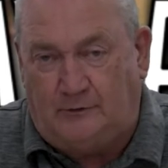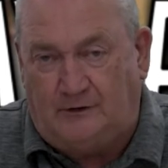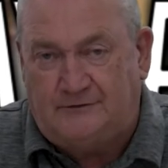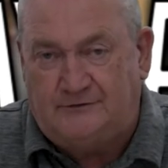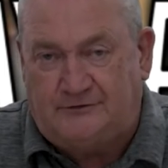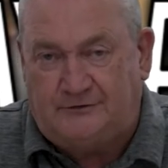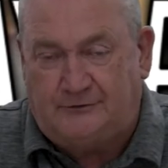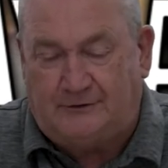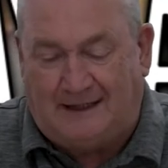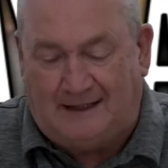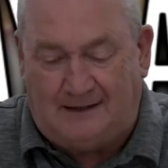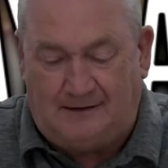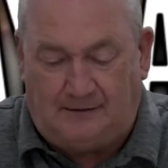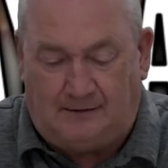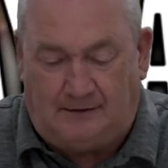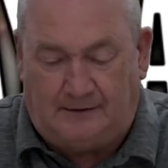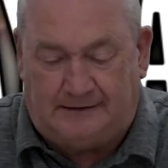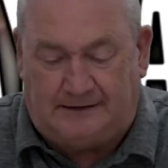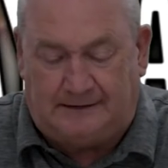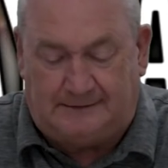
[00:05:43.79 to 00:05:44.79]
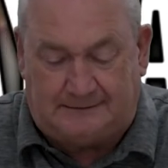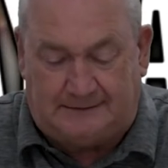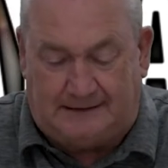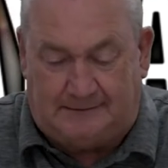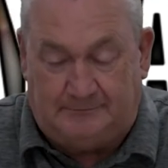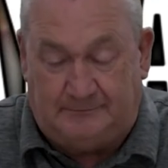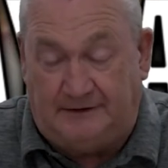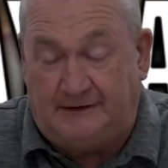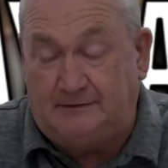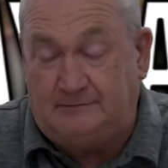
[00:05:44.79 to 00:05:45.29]
I wasn't sure how long it
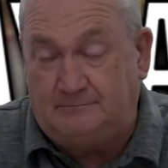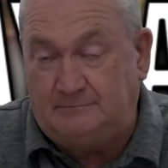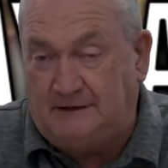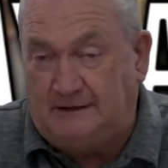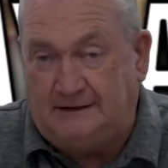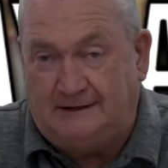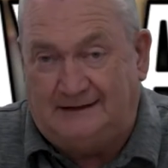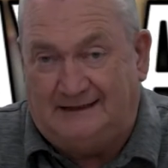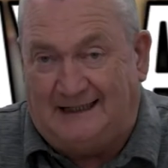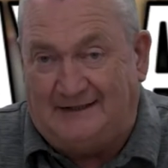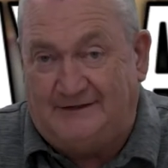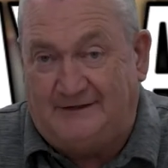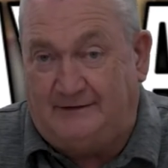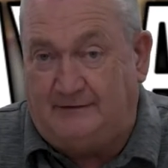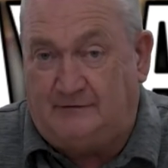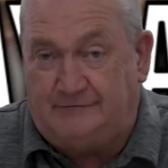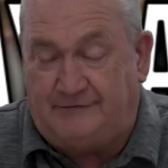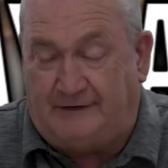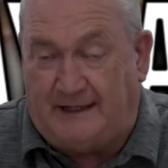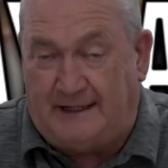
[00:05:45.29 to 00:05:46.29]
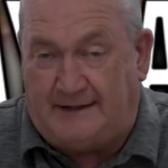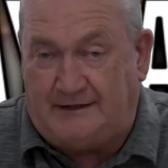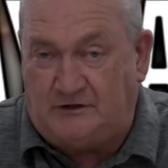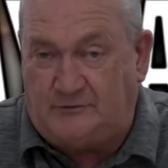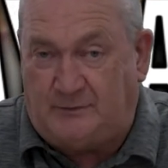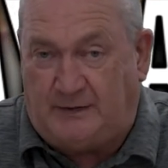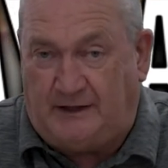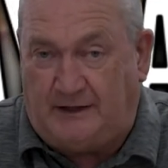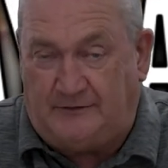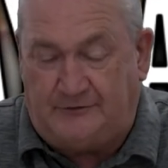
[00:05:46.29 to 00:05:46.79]
had been identified
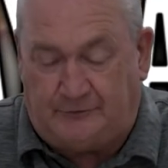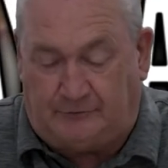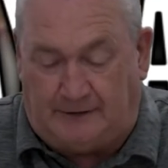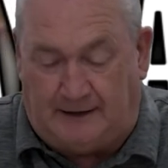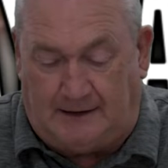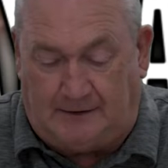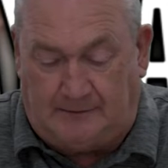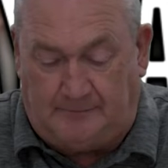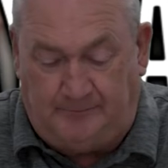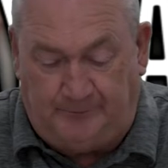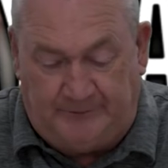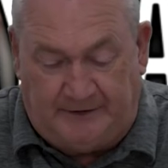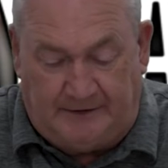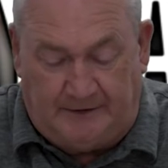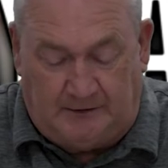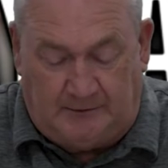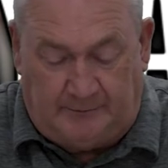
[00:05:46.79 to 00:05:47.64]
as Panther Island.